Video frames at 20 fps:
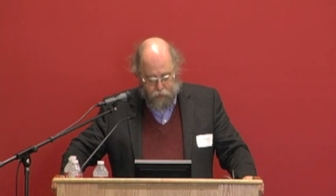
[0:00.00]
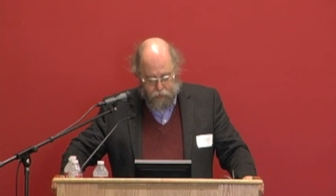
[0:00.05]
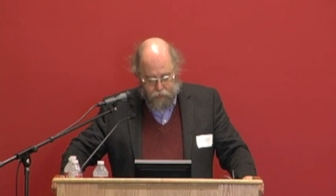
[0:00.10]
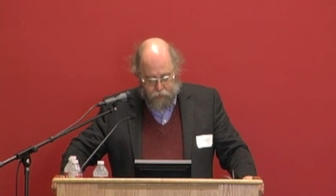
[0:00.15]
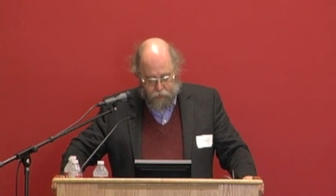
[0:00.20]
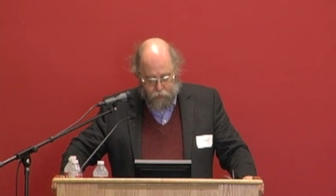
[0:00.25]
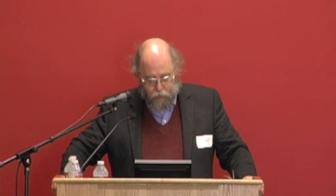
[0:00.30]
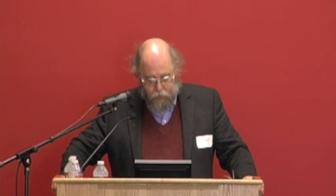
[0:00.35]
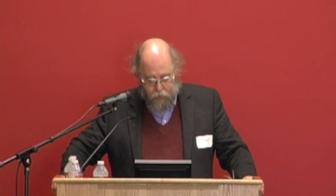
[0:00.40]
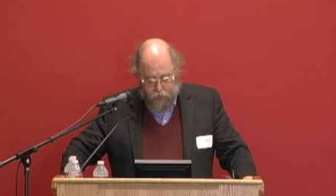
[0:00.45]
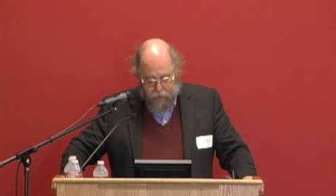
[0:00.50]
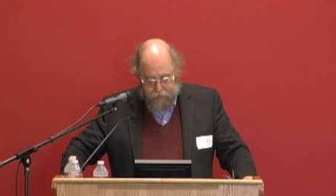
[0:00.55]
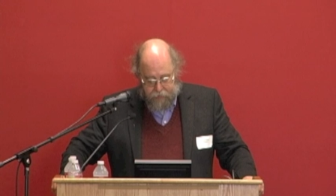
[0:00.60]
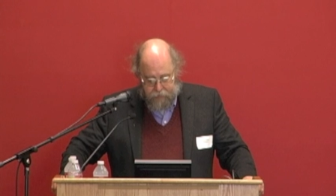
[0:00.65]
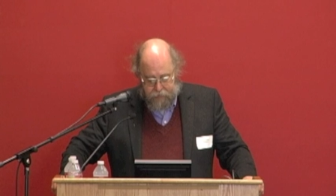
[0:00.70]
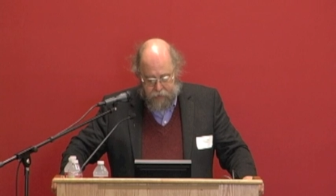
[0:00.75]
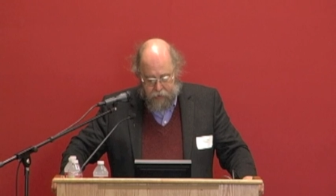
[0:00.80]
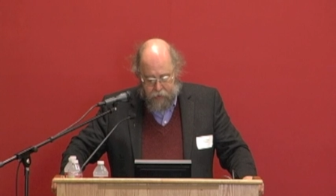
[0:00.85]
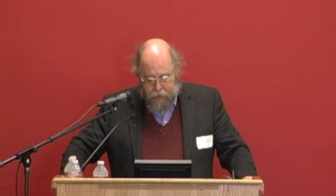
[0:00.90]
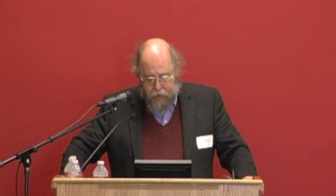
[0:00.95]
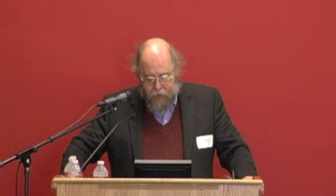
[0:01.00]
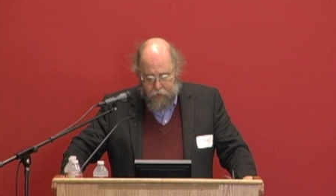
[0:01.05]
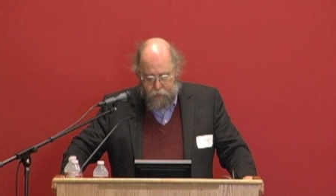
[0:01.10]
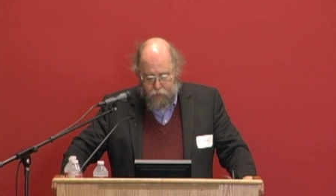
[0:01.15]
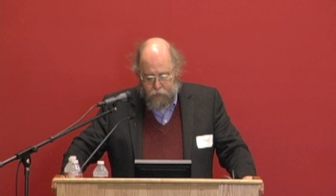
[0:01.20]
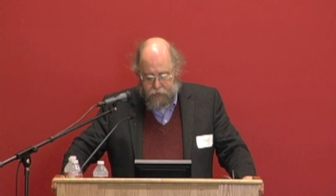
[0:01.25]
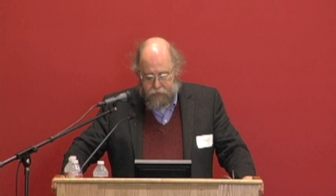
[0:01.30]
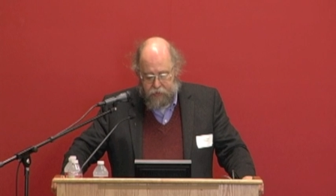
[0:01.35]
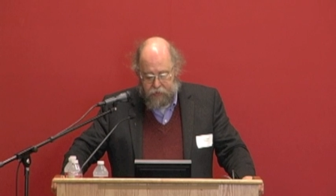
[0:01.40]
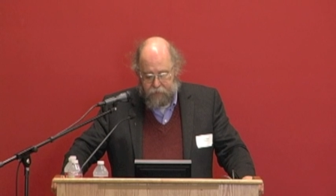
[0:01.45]
order was
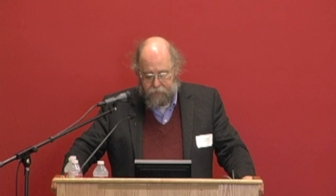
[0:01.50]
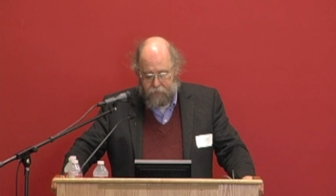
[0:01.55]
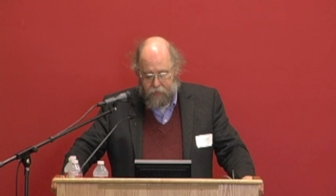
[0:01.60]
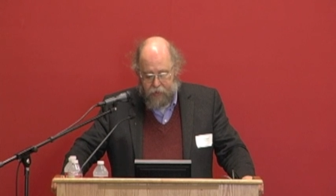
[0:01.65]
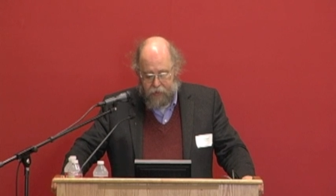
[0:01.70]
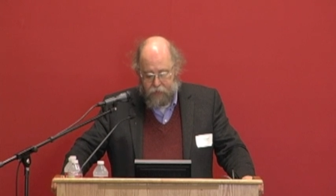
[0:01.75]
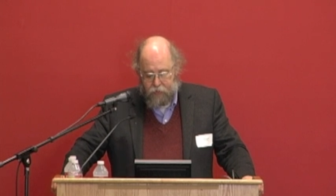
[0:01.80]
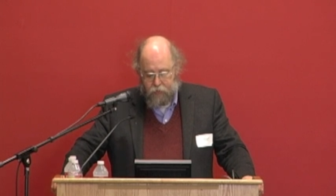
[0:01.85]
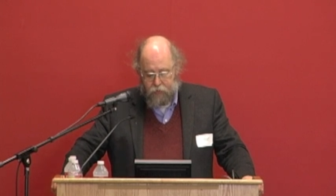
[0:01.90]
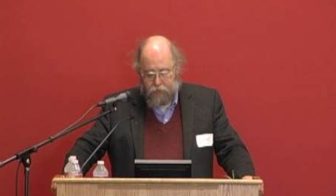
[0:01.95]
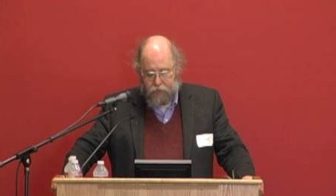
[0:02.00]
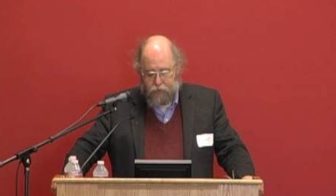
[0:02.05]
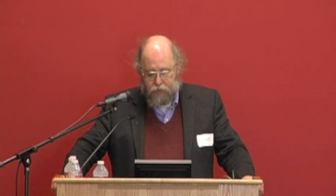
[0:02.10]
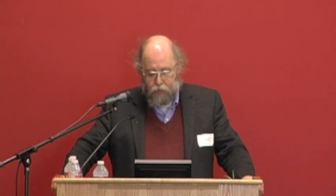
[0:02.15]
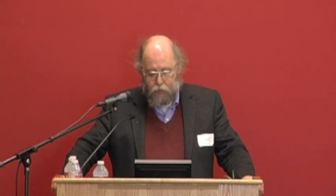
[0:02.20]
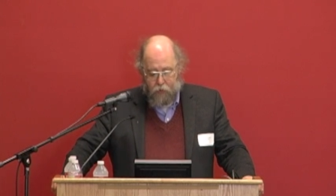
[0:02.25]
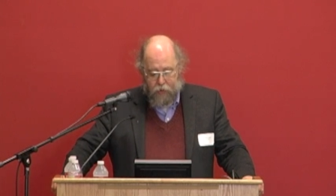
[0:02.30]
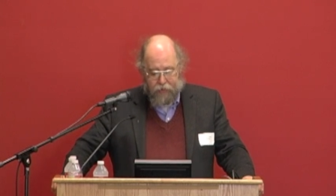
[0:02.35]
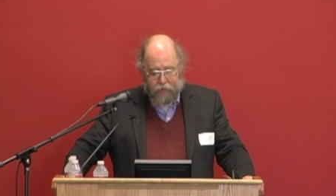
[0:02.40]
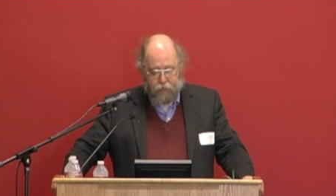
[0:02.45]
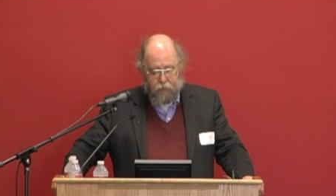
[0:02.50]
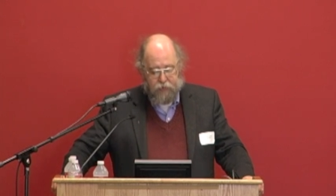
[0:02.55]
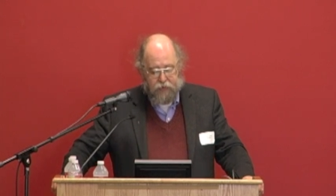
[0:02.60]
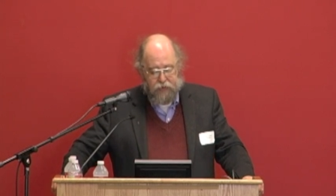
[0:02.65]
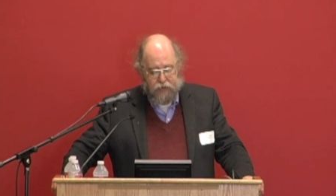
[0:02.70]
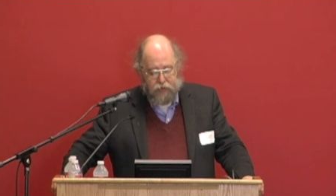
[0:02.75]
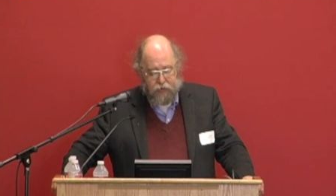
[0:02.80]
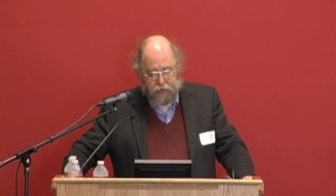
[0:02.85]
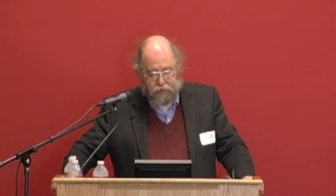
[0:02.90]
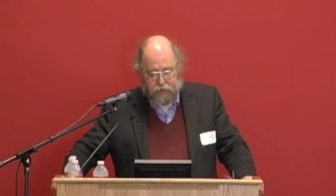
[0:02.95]
with the divine order, the way in which
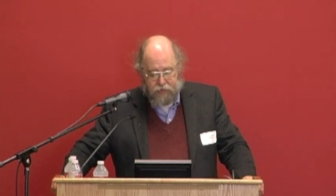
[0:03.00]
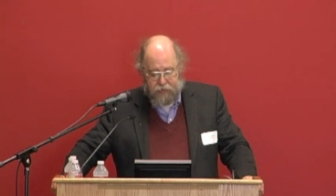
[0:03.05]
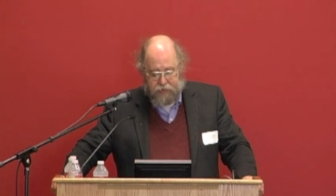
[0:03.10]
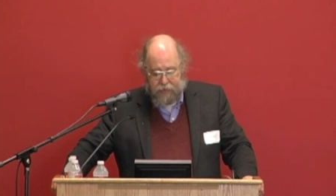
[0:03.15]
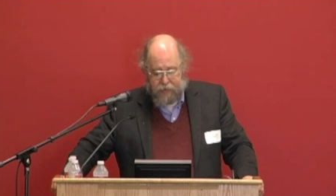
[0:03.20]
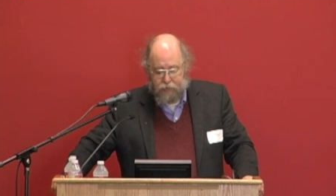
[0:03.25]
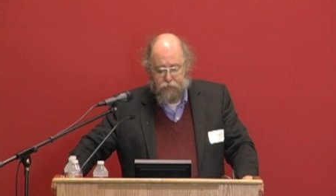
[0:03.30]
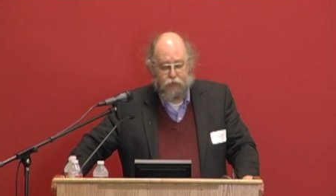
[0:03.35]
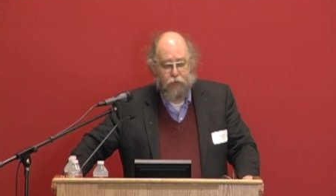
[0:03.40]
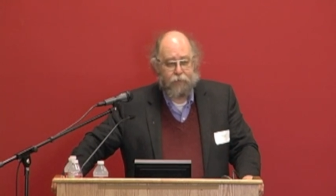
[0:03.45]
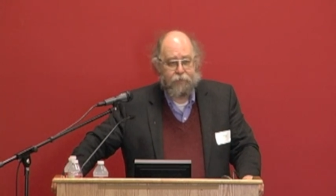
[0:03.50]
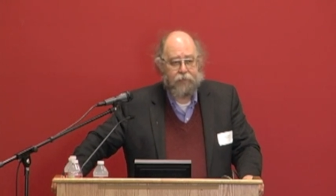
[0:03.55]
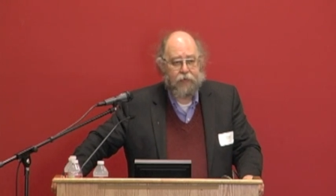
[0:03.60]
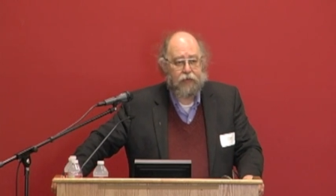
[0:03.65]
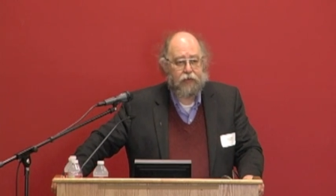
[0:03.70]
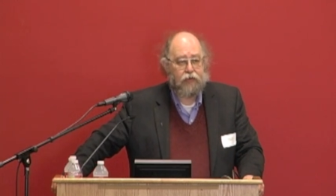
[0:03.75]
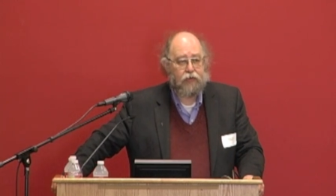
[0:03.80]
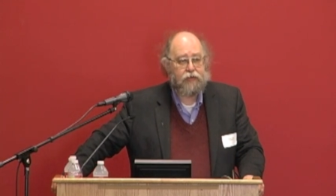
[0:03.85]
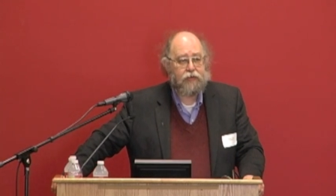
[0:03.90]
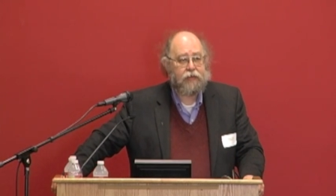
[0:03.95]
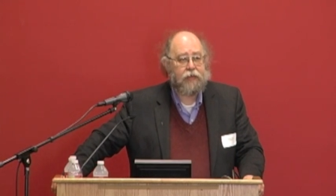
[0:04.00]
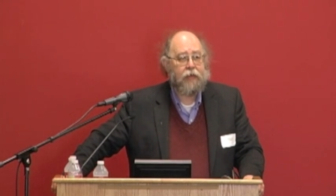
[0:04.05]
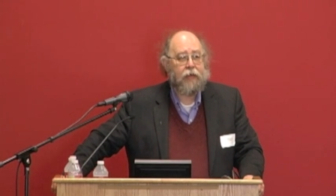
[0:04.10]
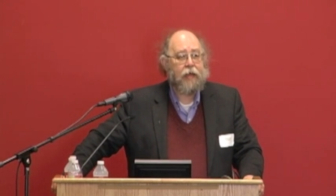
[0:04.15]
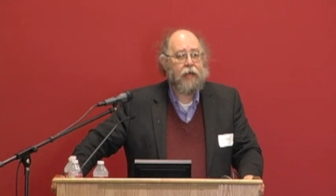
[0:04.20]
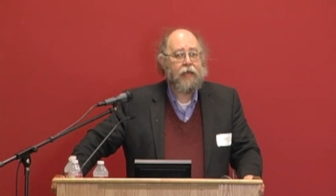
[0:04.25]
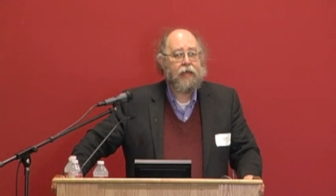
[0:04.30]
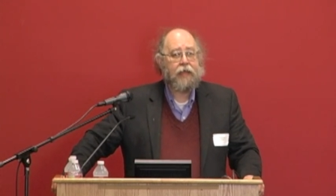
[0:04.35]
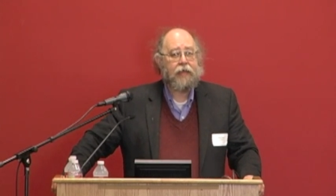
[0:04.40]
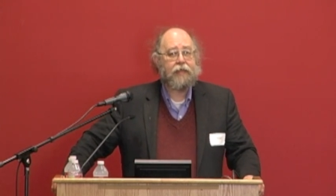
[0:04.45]
certain central figures
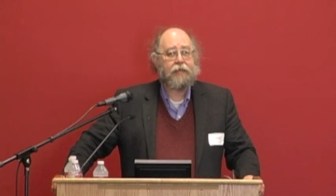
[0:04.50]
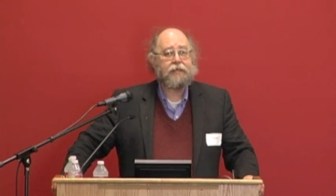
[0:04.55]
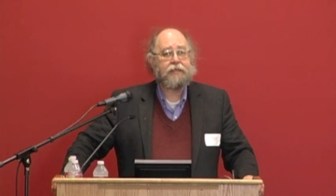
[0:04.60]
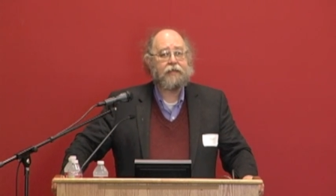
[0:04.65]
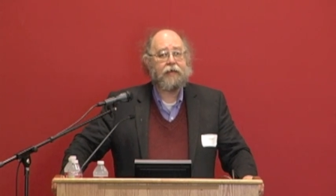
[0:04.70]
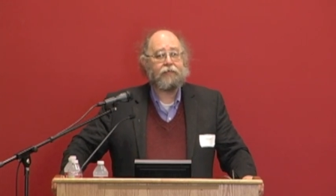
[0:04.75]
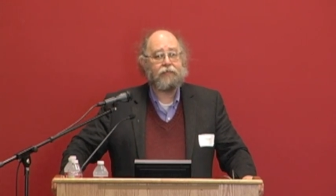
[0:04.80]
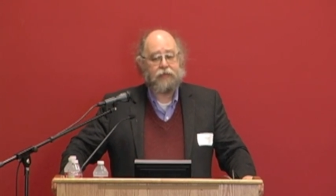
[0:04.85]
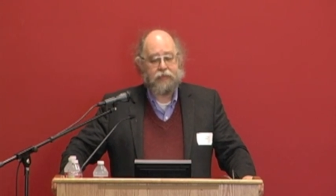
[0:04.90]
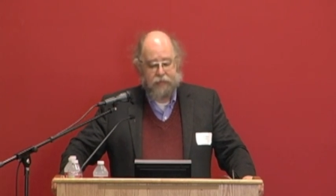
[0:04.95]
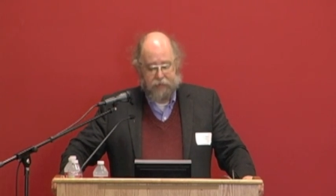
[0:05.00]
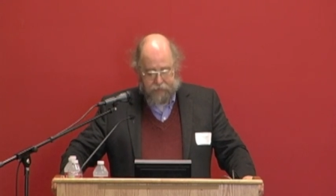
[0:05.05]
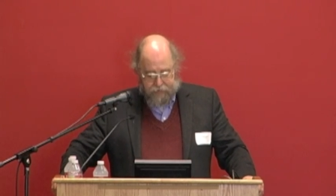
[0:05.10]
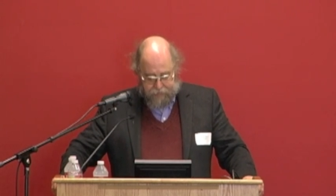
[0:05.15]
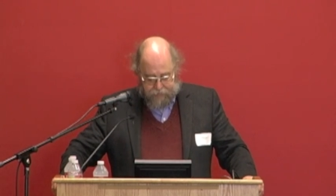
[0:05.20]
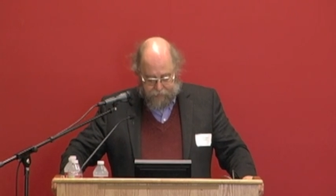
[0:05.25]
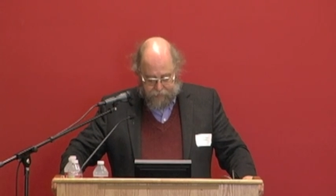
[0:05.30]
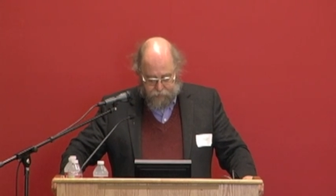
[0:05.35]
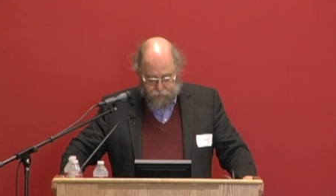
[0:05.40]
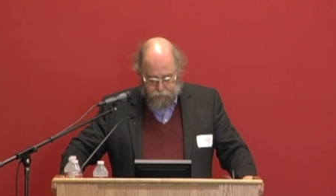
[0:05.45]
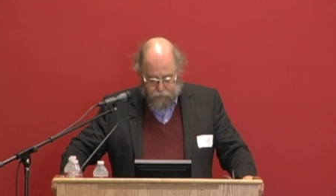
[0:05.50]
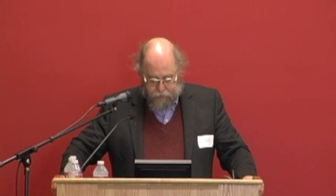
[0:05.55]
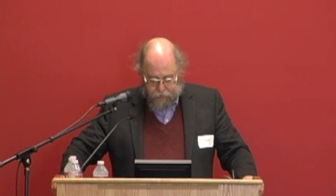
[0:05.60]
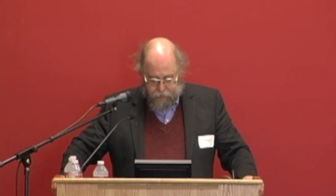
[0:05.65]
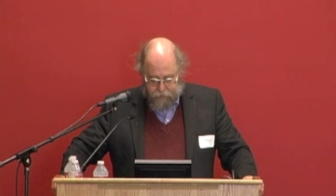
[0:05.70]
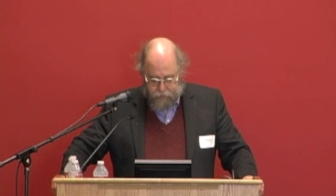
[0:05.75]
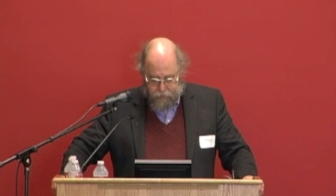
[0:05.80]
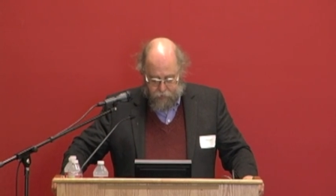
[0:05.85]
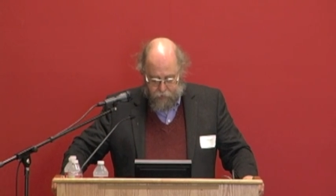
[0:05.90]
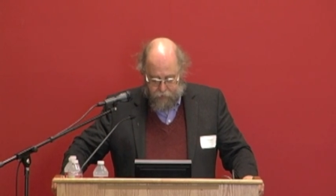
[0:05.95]
in 17th century
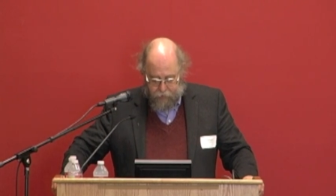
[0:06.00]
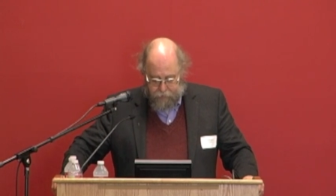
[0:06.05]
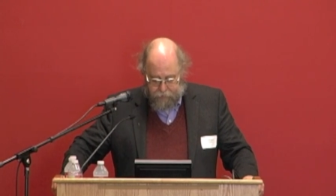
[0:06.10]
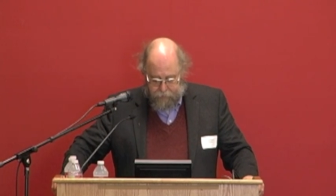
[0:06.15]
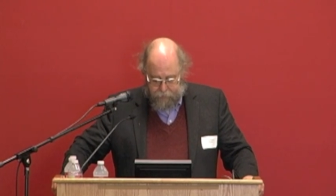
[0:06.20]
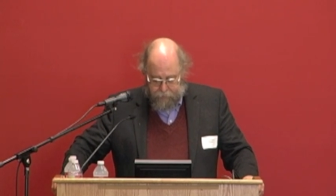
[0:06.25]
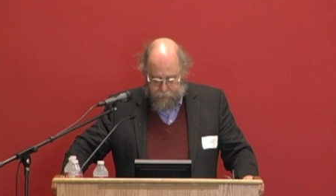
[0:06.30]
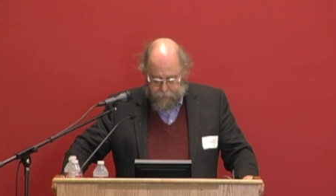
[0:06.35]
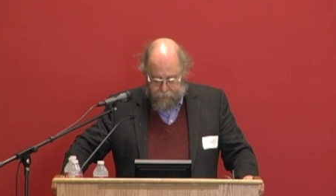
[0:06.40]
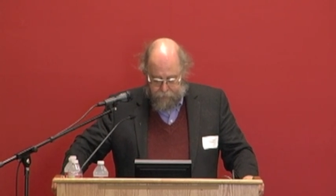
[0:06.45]
thought